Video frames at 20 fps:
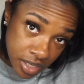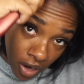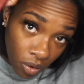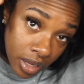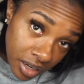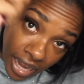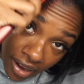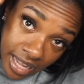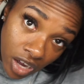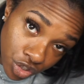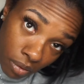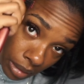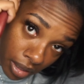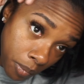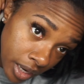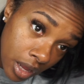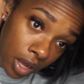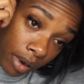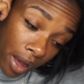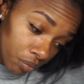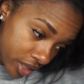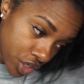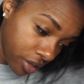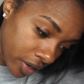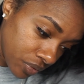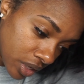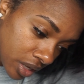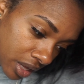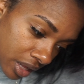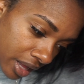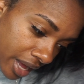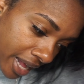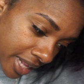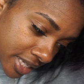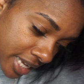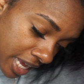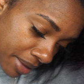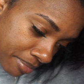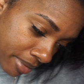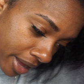i
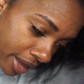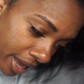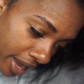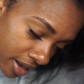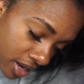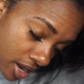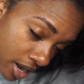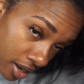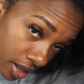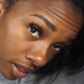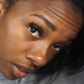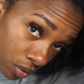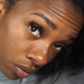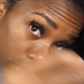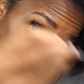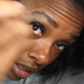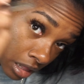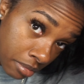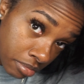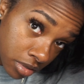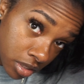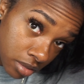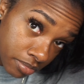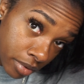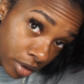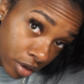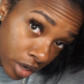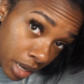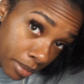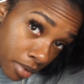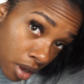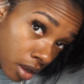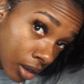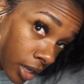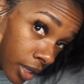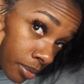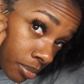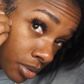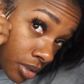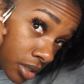take my handy dandy little clips my grandma
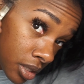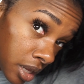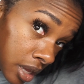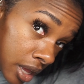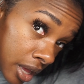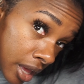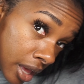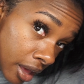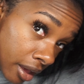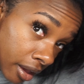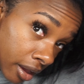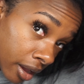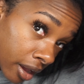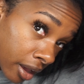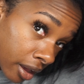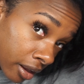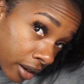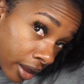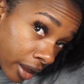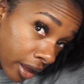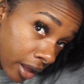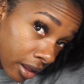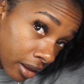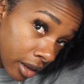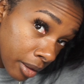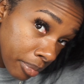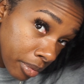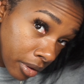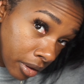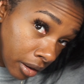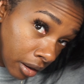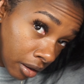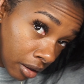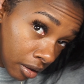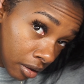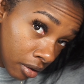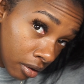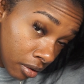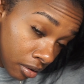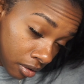clips and i clip
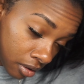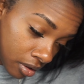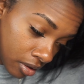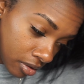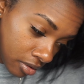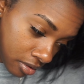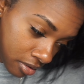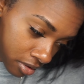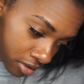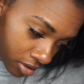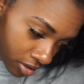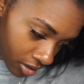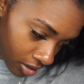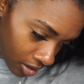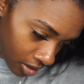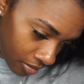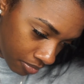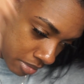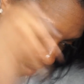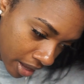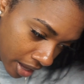along my